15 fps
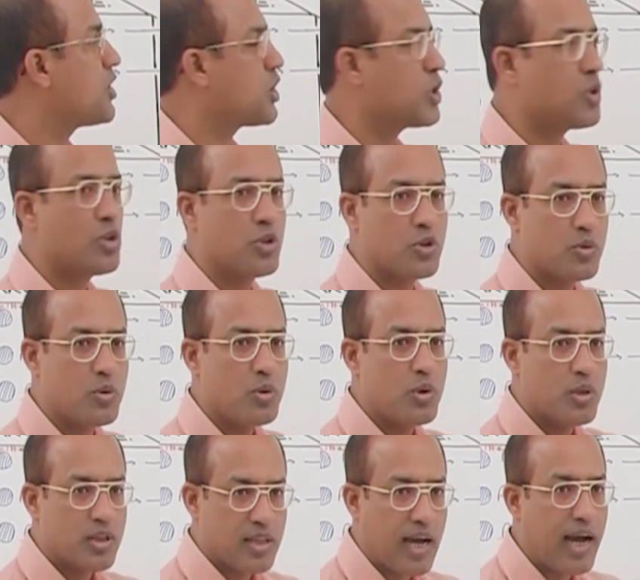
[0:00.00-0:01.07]
mature into
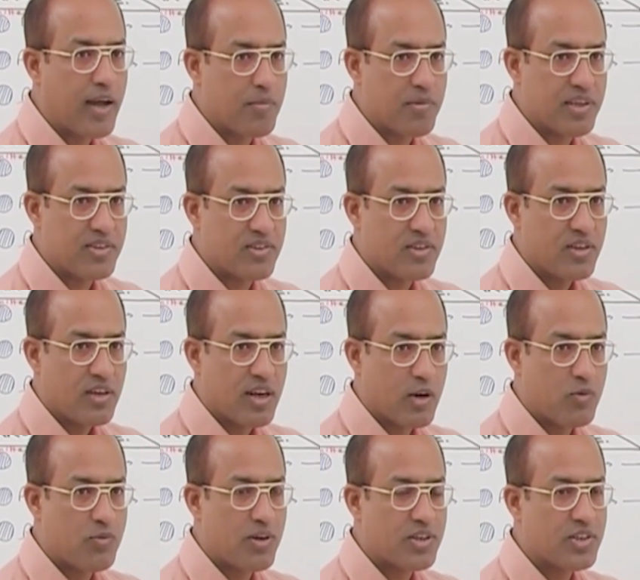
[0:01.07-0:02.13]
thymus
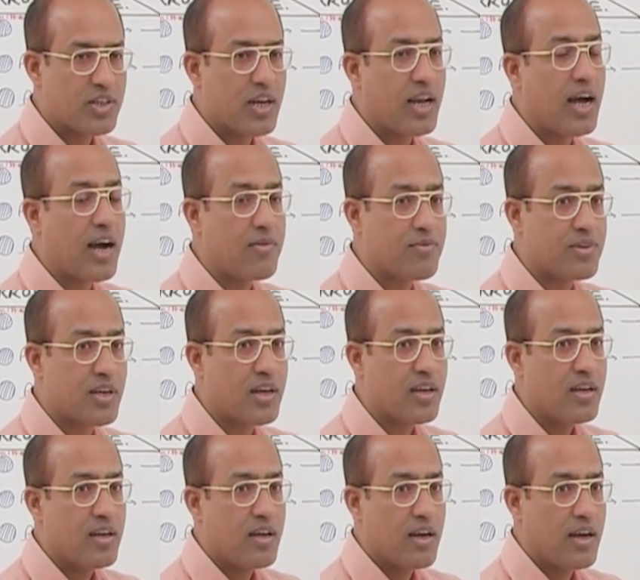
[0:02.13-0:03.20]
or functional
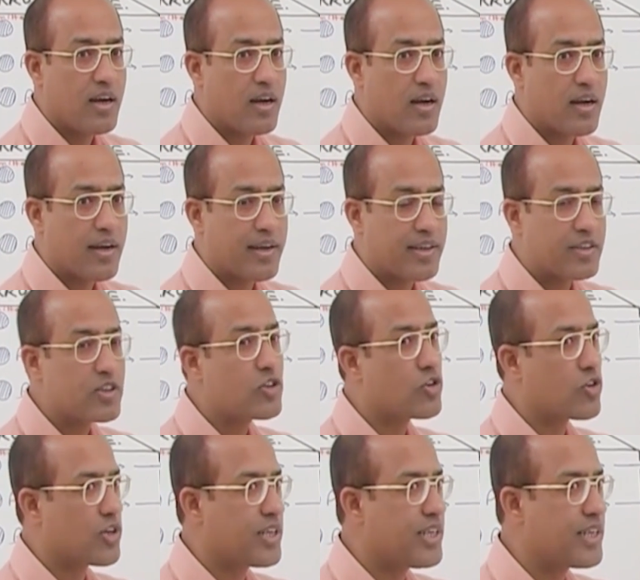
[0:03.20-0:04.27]
after uh, getting
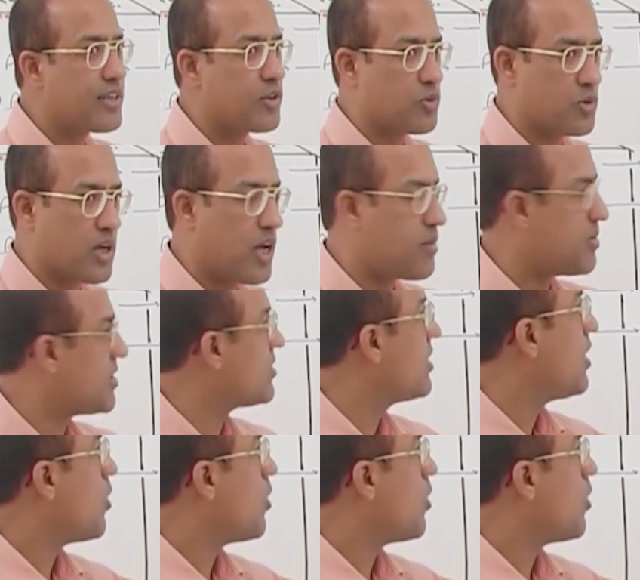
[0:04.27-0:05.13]
training into thymus.